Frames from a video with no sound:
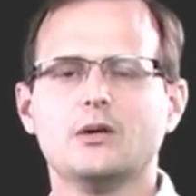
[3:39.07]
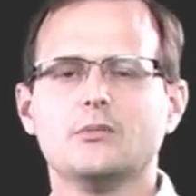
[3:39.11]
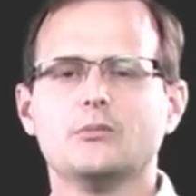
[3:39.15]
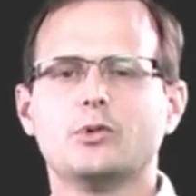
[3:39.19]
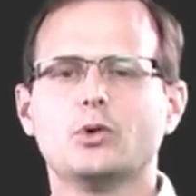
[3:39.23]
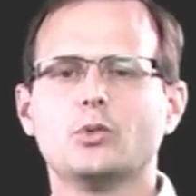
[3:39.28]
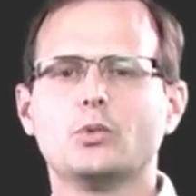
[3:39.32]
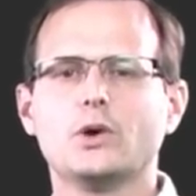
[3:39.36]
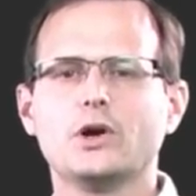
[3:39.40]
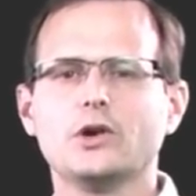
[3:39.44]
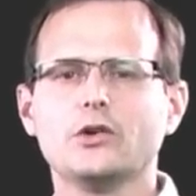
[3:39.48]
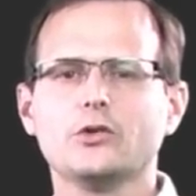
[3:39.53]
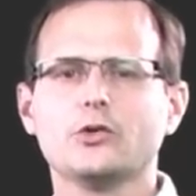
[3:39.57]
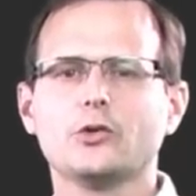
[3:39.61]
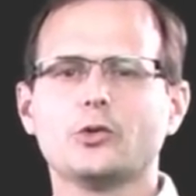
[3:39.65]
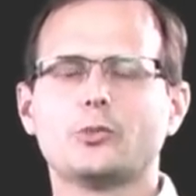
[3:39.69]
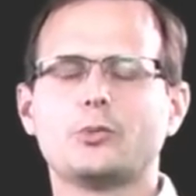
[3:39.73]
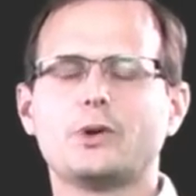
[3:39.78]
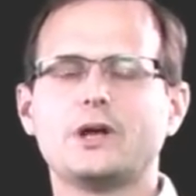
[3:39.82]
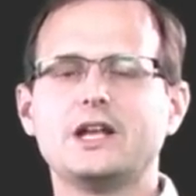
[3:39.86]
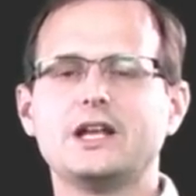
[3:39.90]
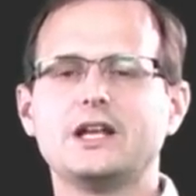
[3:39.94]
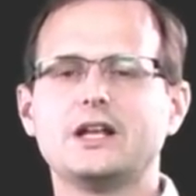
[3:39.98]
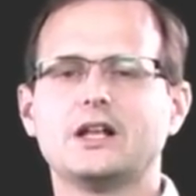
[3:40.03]
But where a
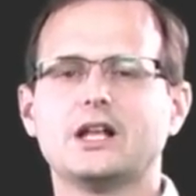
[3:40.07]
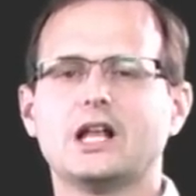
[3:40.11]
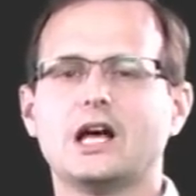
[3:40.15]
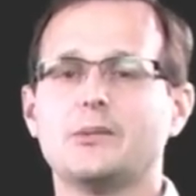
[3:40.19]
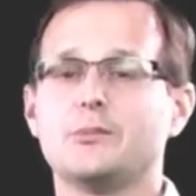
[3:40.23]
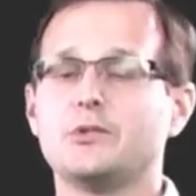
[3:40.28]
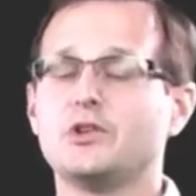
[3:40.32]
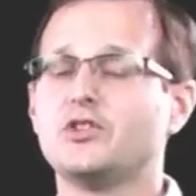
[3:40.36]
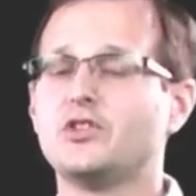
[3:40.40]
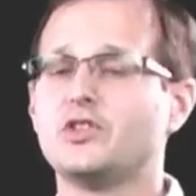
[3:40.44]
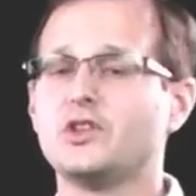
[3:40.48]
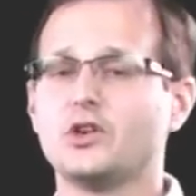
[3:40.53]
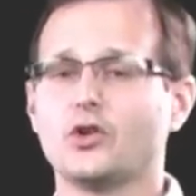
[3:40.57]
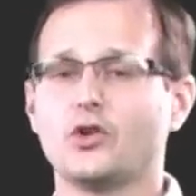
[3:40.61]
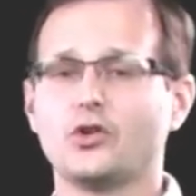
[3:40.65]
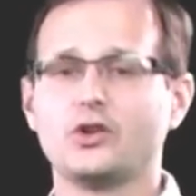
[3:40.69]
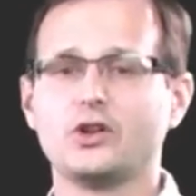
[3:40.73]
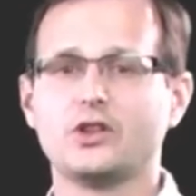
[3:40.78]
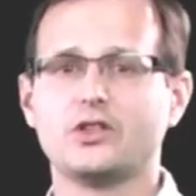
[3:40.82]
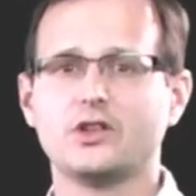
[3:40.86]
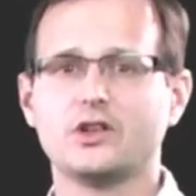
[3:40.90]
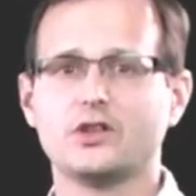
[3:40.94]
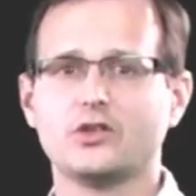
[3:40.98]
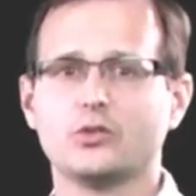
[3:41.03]
repeating alarm is the only
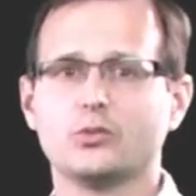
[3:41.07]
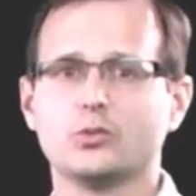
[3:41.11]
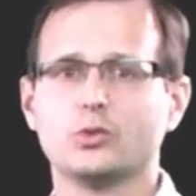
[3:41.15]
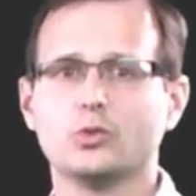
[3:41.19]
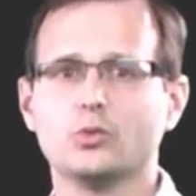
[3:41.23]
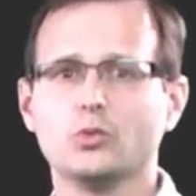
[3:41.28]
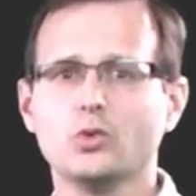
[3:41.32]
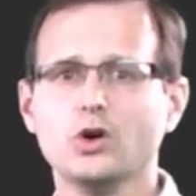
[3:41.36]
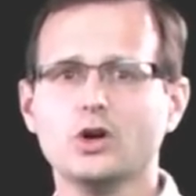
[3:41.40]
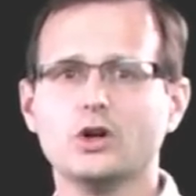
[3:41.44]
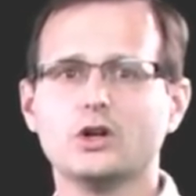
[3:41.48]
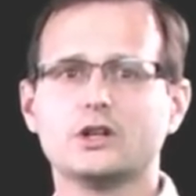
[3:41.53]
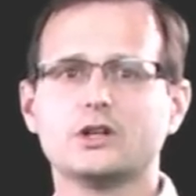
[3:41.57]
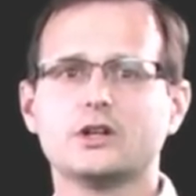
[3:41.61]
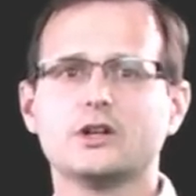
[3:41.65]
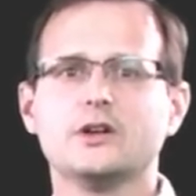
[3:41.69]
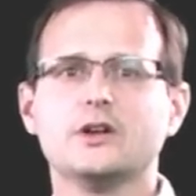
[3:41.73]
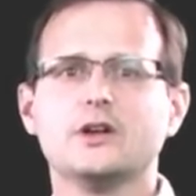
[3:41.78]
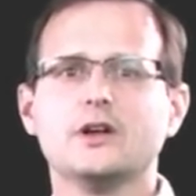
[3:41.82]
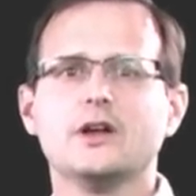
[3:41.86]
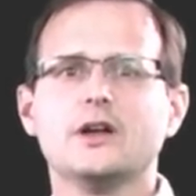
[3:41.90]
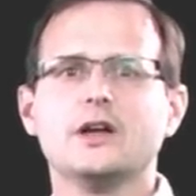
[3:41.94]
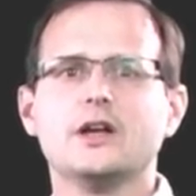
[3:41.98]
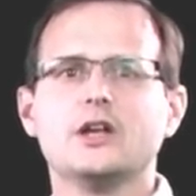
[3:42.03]
thing that will work,
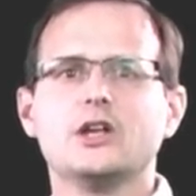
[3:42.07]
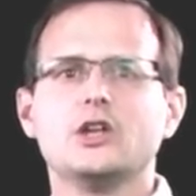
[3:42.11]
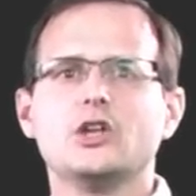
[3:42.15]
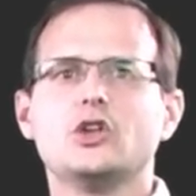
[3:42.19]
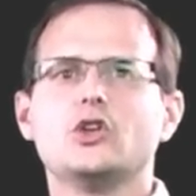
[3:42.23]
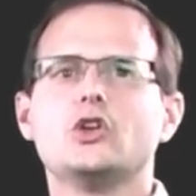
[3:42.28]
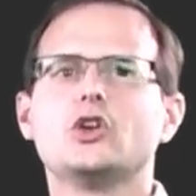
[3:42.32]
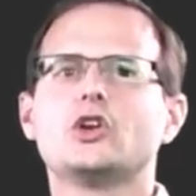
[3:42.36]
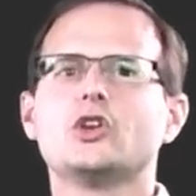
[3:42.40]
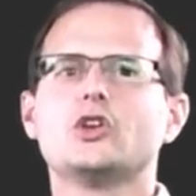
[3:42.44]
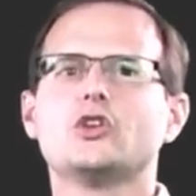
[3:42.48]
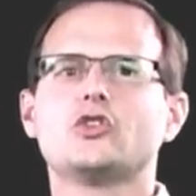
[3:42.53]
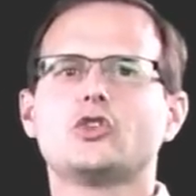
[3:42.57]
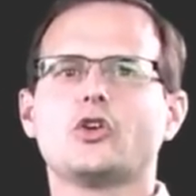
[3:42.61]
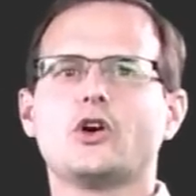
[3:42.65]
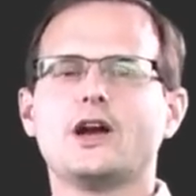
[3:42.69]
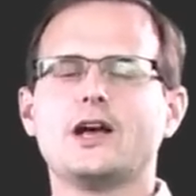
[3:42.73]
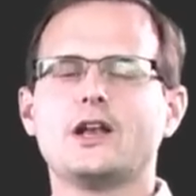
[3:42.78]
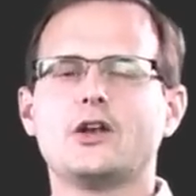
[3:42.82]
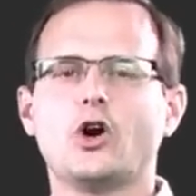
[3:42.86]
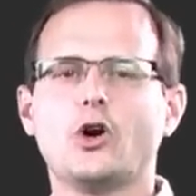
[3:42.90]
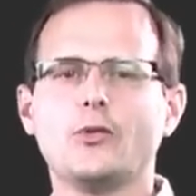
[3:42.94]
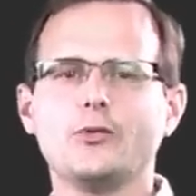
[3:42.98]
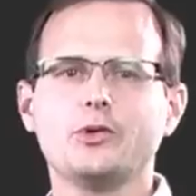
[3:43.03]
you can try
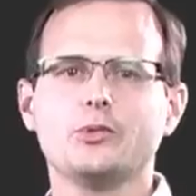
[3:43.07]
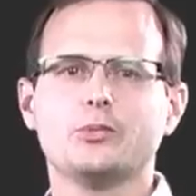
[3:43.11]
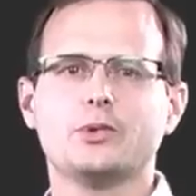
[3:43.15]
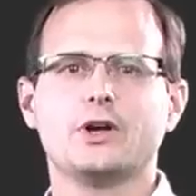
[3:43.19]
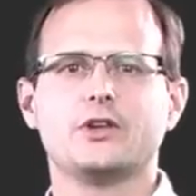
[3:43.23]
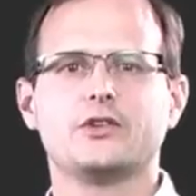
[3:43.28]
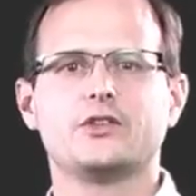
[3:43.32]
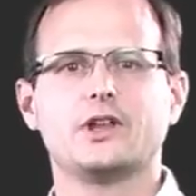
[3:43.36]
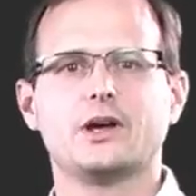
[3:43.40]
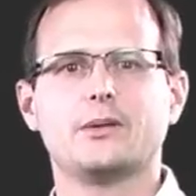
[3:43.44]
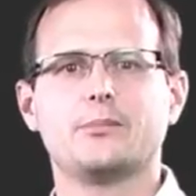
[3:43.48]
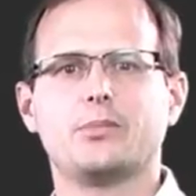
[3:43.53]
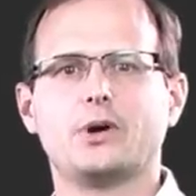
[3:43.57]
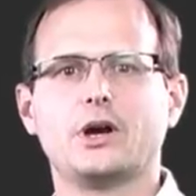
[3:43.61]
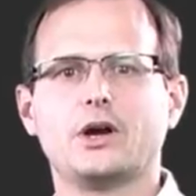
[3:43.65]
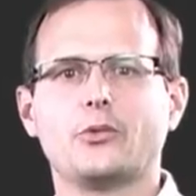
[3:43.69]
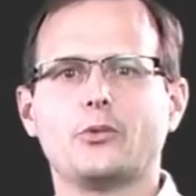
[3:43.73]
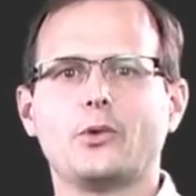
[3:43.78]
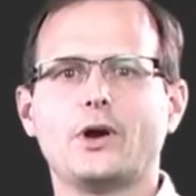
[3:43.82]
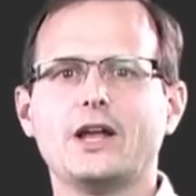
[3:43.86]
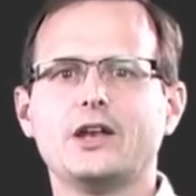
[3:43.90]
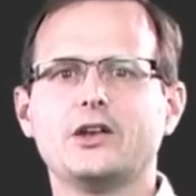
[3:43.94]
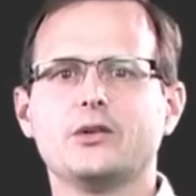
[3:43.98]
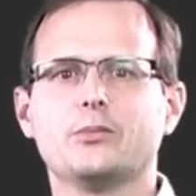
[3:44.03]
and optimize that by
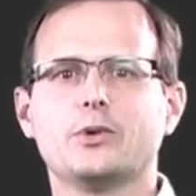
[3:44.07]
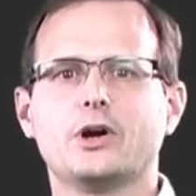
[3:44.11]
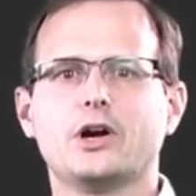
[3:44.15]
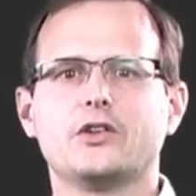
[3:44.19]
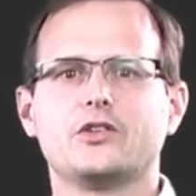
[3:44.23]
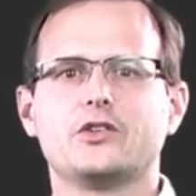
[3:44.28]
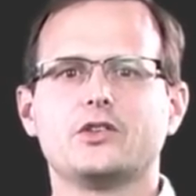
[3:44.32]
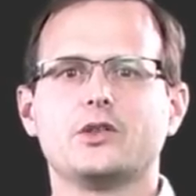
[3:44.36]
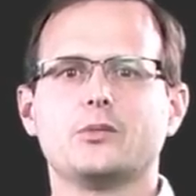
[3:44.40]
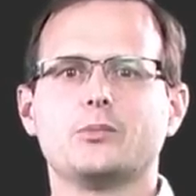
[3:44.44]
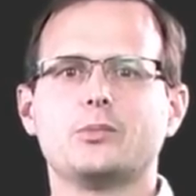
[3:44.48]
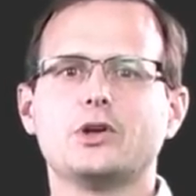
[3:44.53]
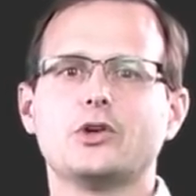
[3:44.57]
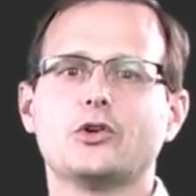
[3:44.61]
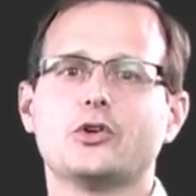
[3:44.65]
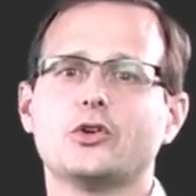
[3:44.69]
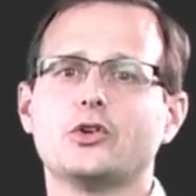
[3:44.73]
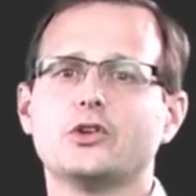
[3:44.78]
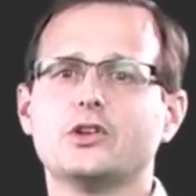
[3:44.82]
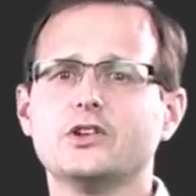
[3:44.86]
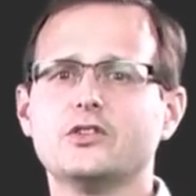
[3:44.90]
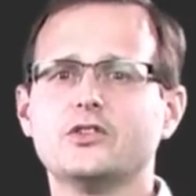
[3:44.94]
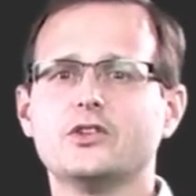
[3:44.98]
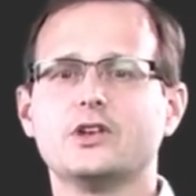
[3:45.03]
randomizing the
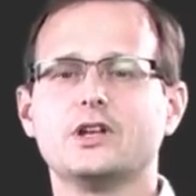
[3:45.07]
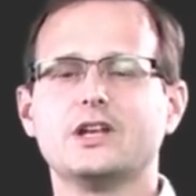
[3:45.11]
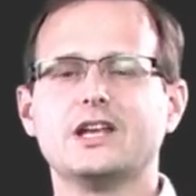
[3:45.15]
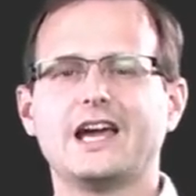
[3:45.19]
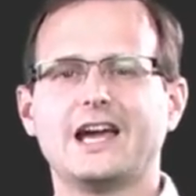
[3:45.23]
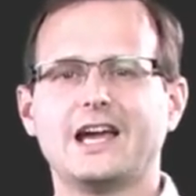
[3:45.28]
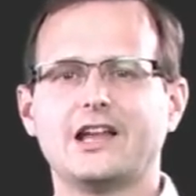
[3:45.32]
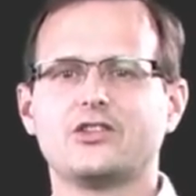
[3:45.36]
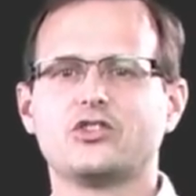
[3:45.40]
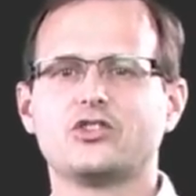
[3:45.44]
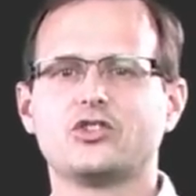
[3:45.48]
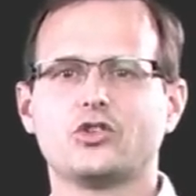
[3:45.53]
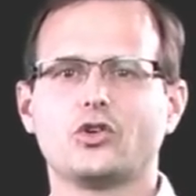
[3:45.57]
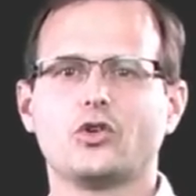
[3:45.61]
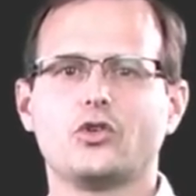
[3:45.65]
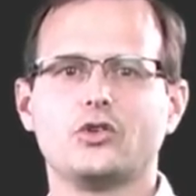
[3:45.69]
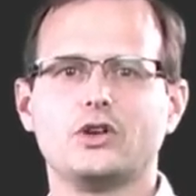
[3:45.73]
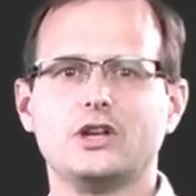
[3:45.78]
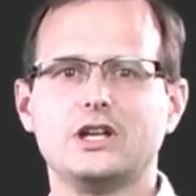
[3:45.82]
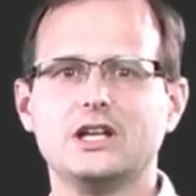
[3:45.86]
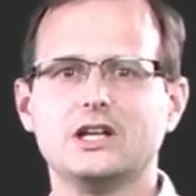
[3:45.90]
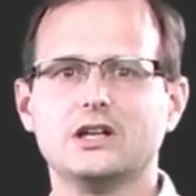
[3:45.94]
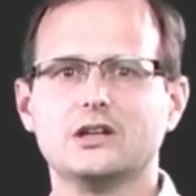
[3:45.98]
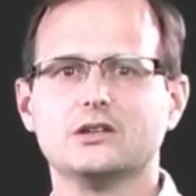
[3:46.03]
periodicity as shown
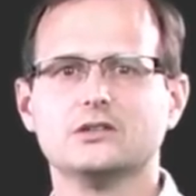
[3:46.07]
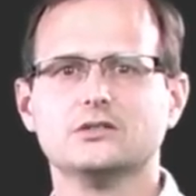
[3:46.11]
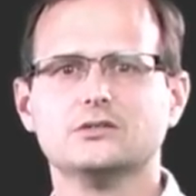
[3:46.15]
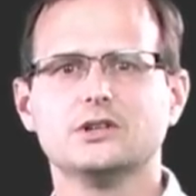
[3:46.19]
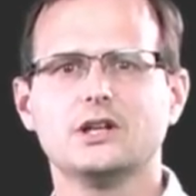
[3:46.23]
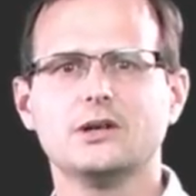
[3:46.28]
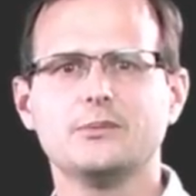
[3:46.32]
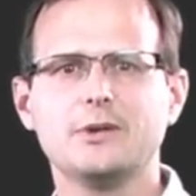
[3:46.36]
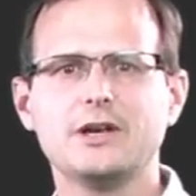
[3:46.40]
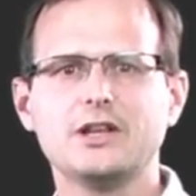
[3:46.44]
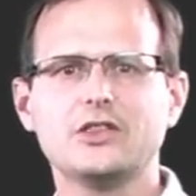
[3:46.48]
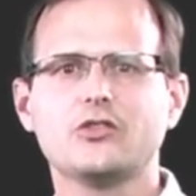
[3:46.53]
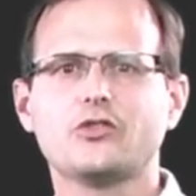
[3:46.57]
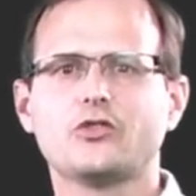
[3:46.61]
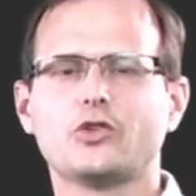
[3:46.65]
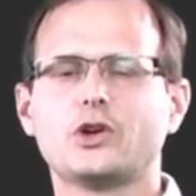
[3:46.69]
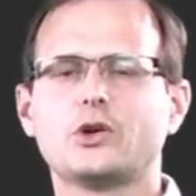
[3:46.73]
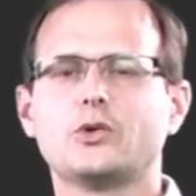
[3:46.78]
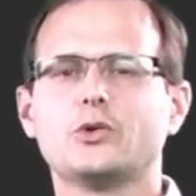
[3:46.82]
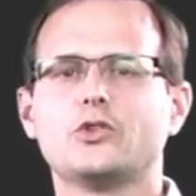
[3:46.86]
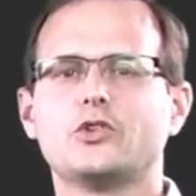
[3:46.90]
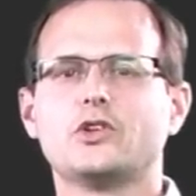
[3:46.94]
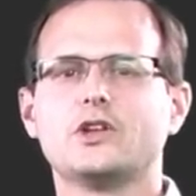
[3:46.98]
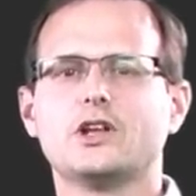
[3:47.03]
here, and make the
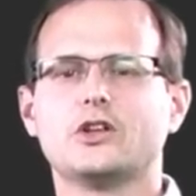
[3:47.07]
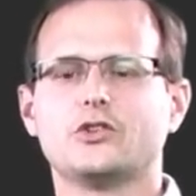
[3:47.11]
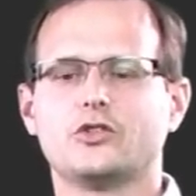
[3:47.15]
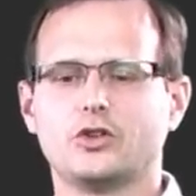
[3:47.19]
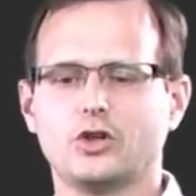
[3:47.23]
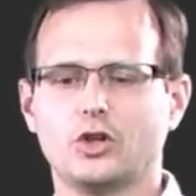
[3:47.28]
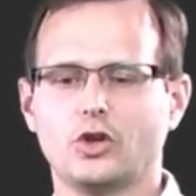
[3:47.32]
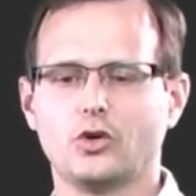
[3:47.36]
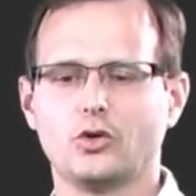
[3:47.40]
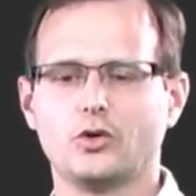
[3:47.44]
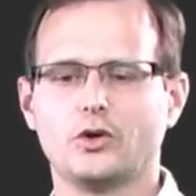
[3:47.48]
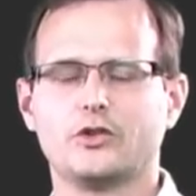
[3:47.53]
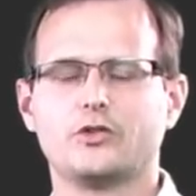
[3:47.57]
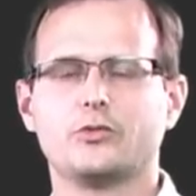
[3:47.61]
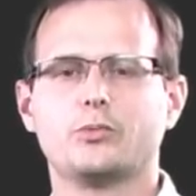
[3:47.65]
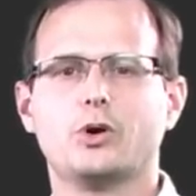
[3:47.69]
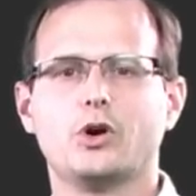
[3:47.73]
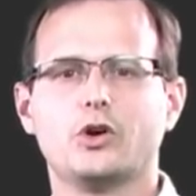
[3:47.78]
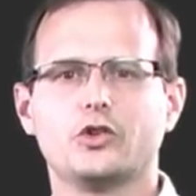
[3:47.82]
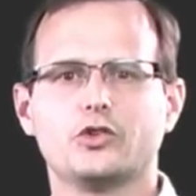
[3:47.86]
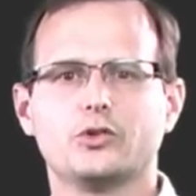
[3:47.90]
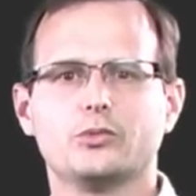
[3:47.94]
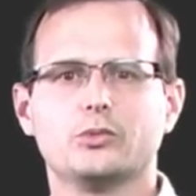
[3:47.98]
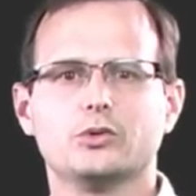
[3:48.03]
frequency as low as
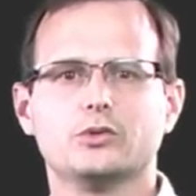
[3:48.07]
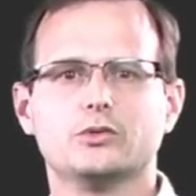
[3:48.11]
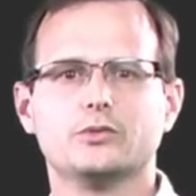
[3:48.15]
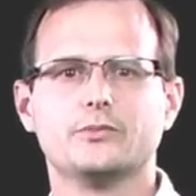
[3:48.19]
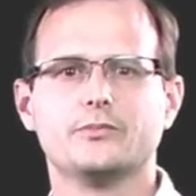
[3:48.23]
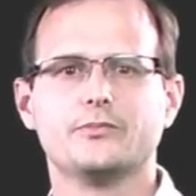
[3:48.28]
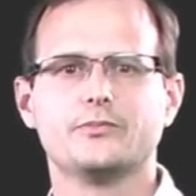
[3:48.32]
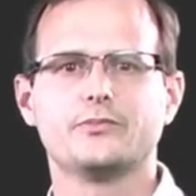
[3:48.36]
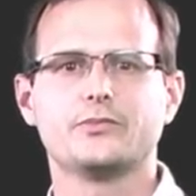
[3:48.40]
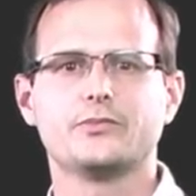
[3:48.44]
possible.